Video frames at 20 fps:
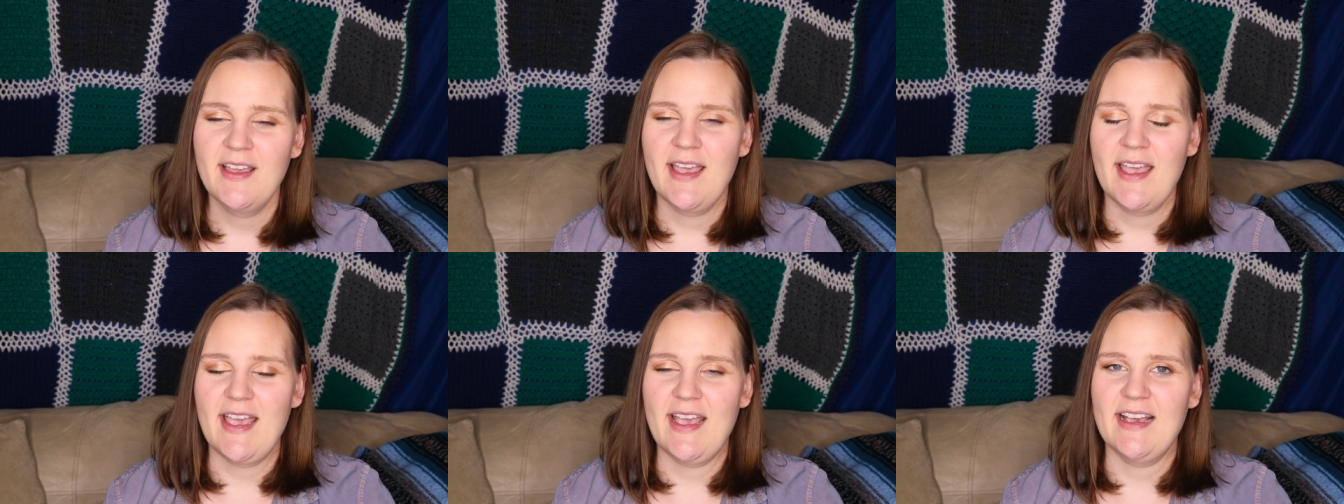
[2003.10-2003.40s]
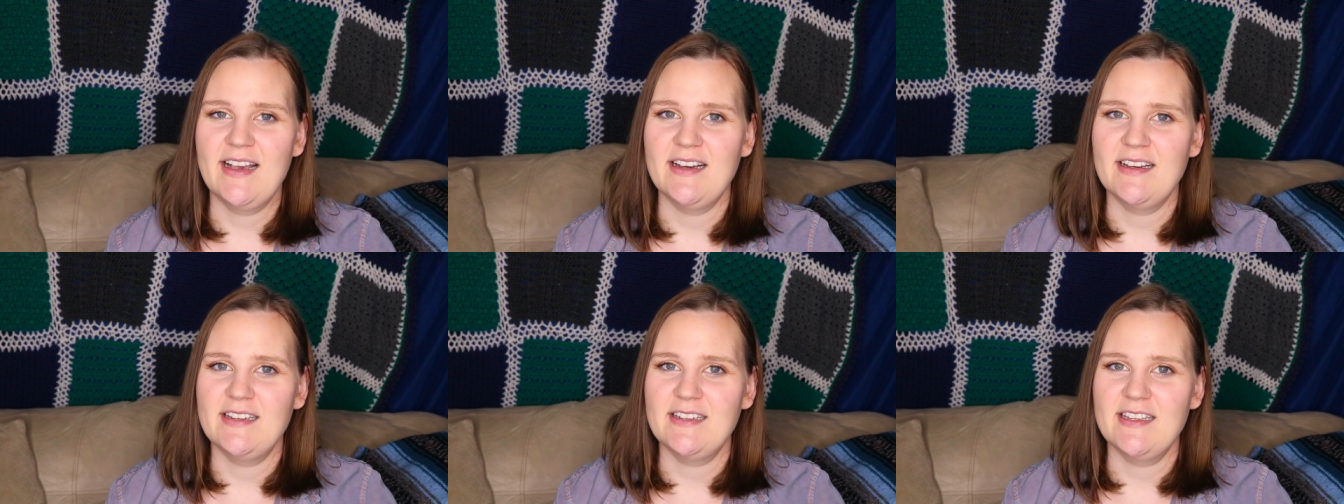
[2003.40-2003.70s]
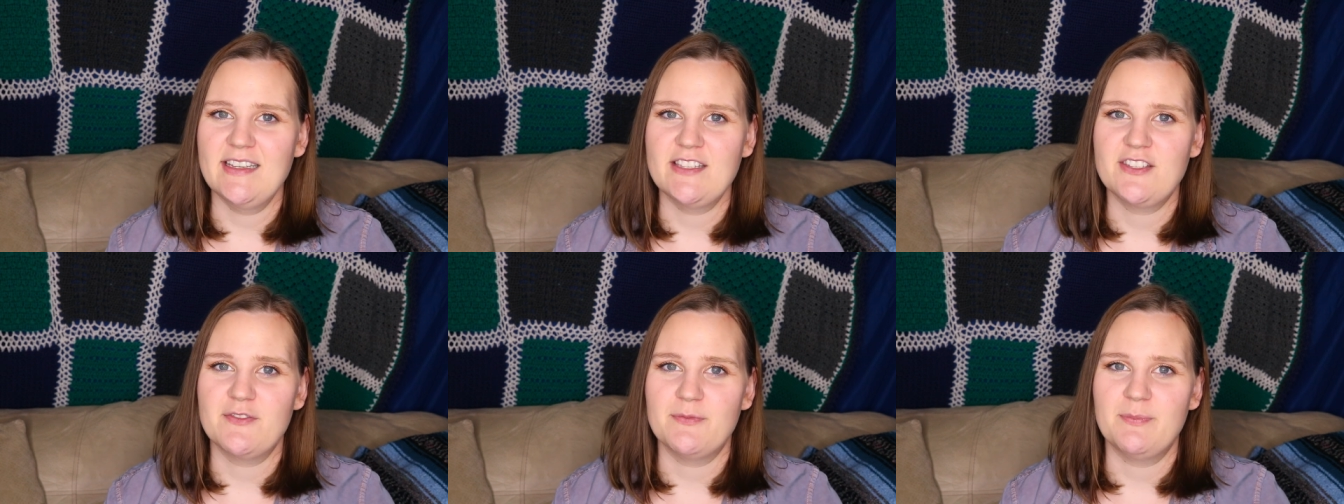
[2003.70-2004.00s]
and
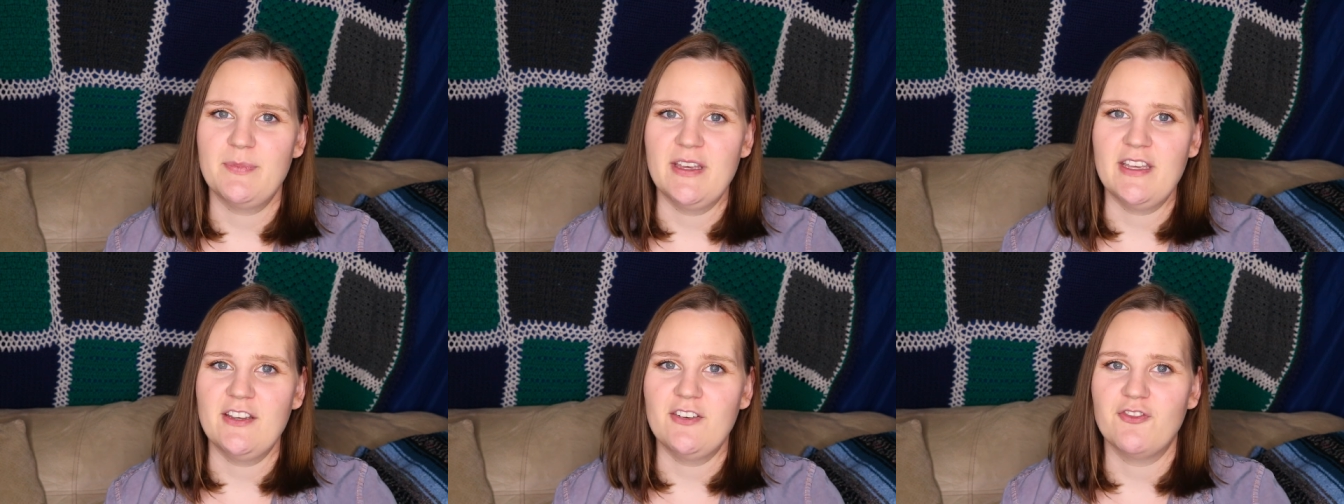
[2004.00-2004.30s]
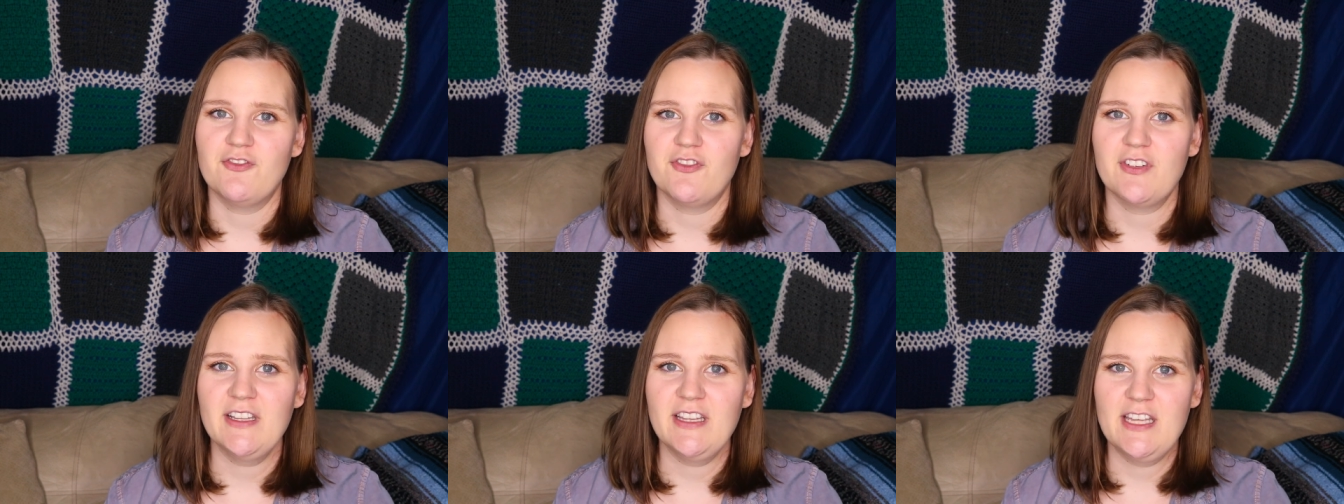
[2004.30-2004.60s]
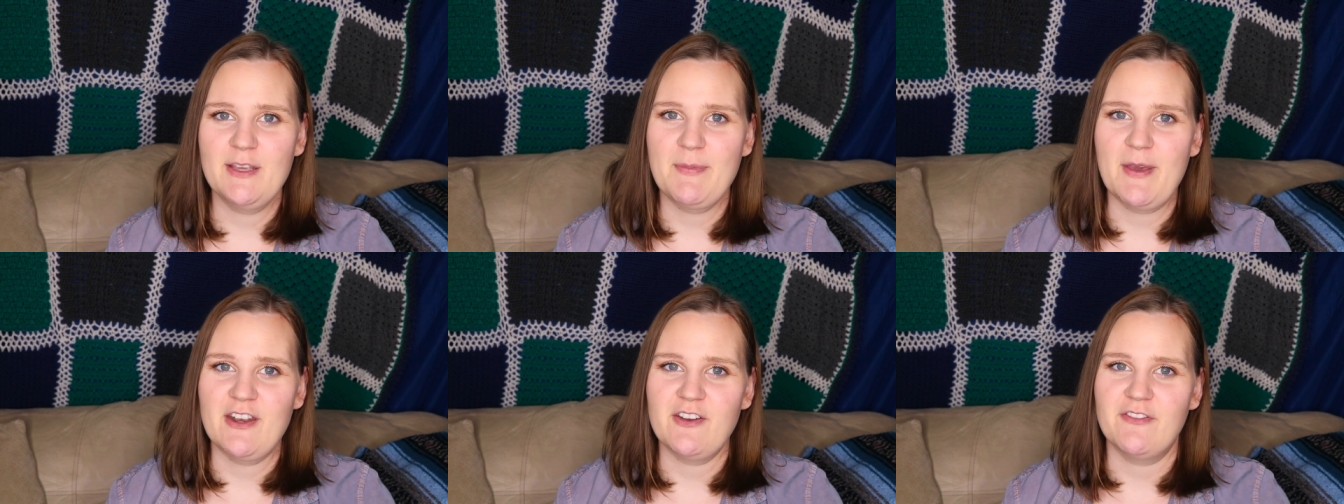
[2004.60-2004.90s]
it's been
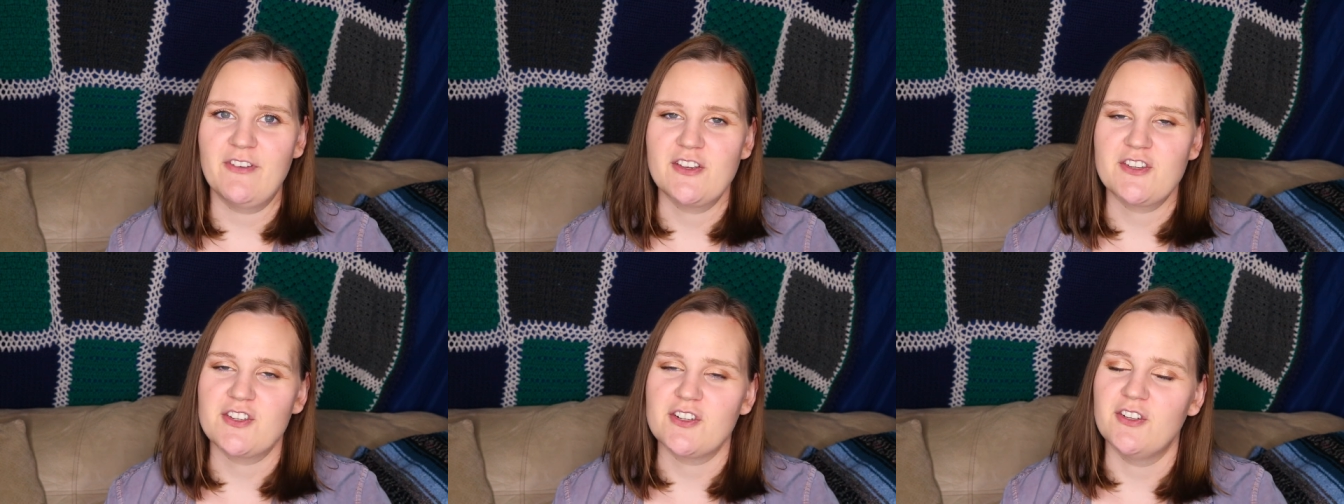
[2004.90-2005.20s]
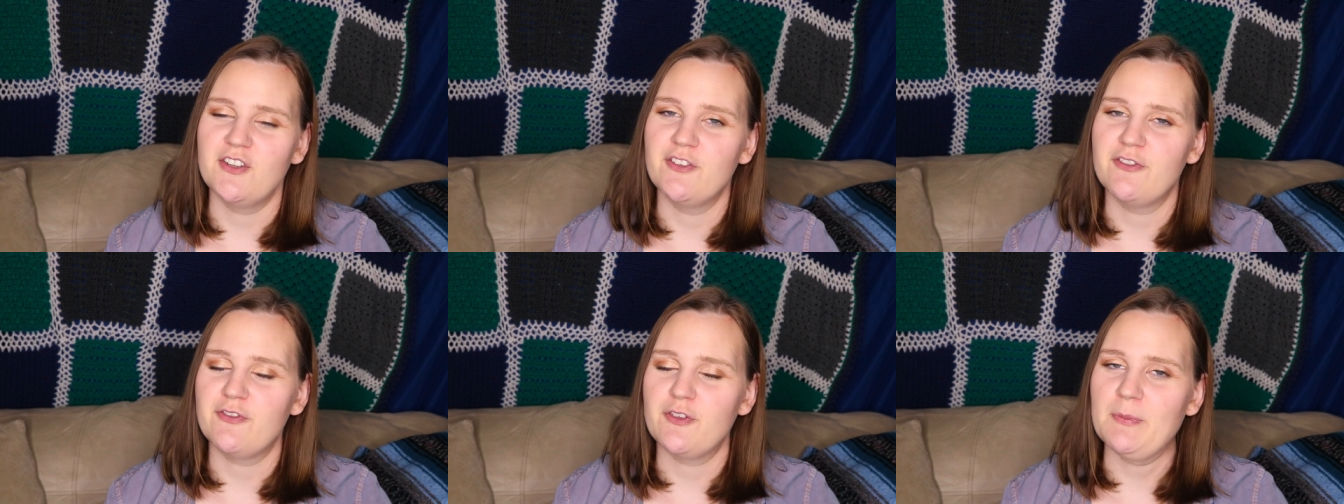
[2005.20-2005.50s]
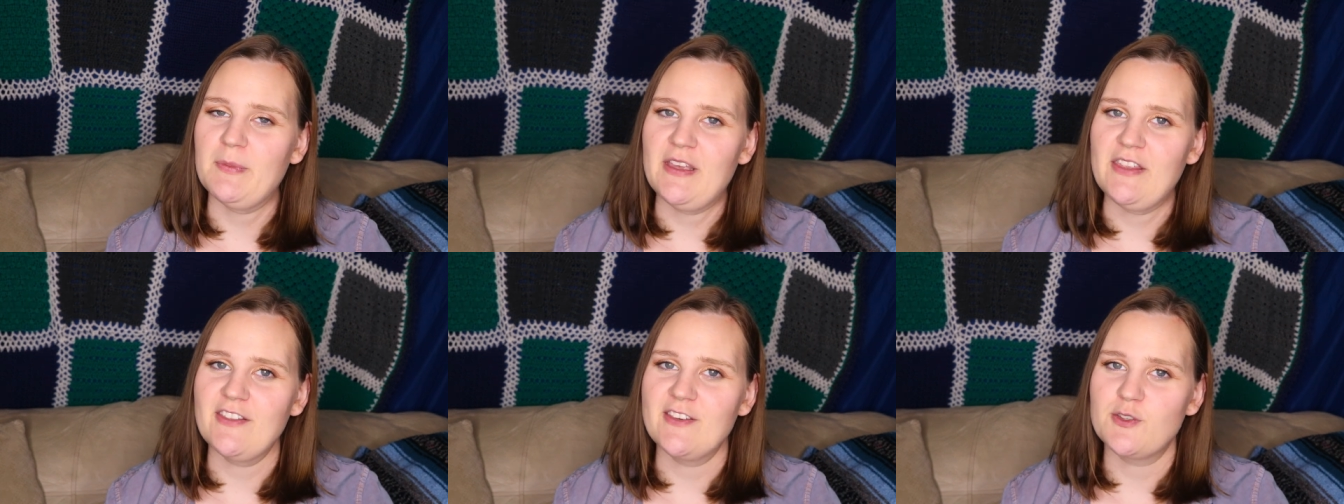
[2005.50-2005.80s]
really beneficial for
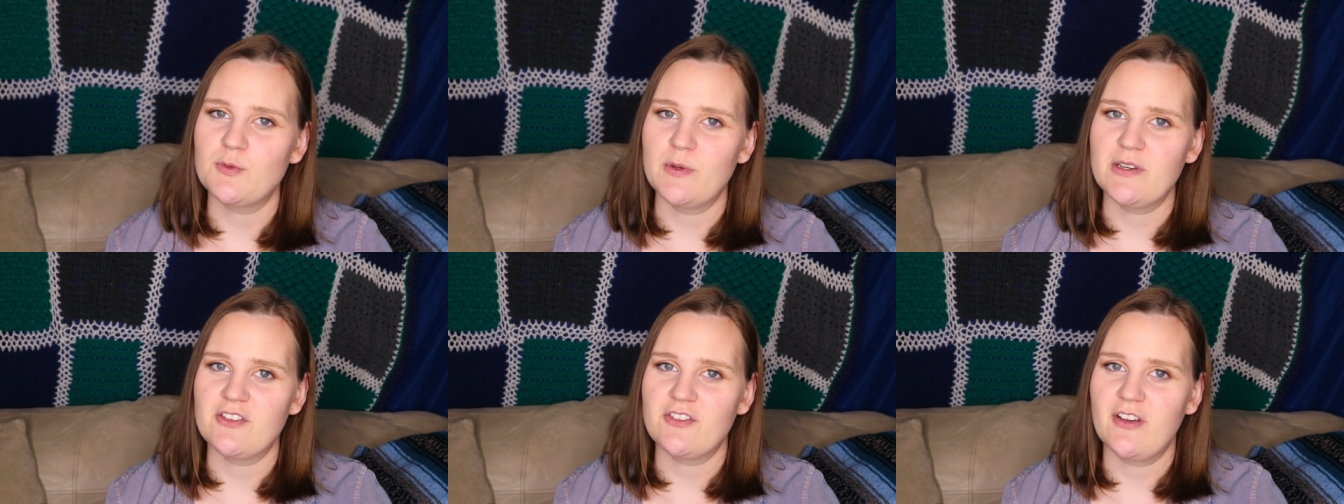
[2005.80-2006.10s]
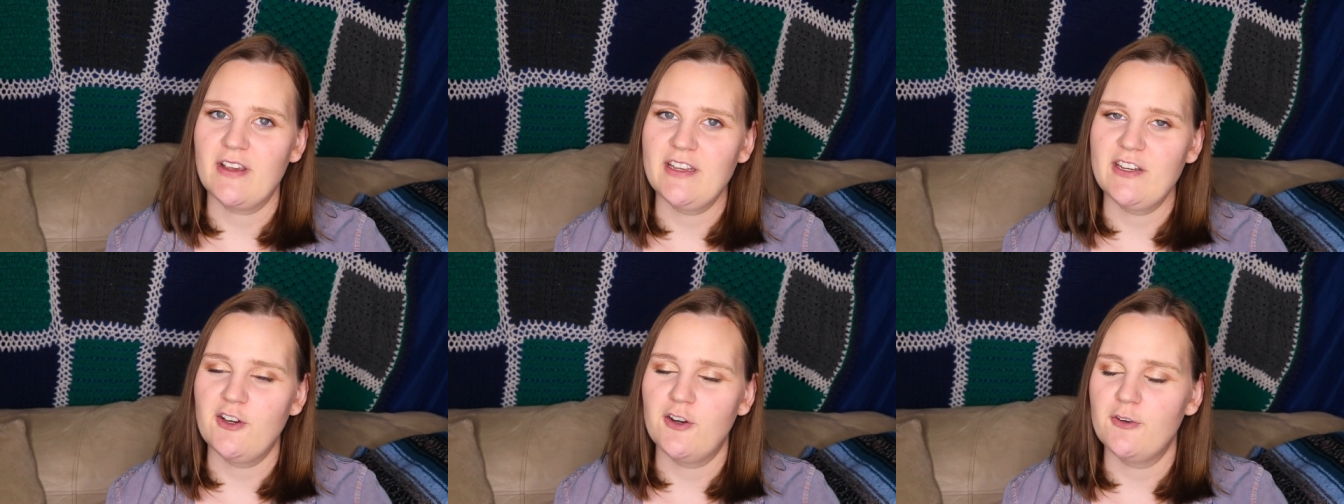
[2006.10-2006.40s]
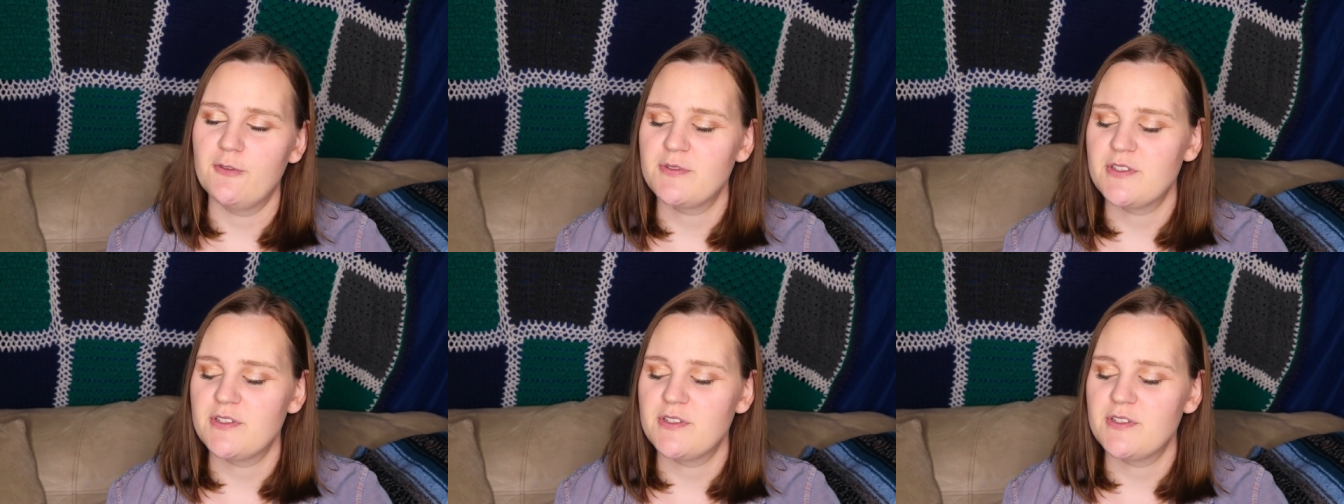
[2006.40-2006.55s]
me this winter I know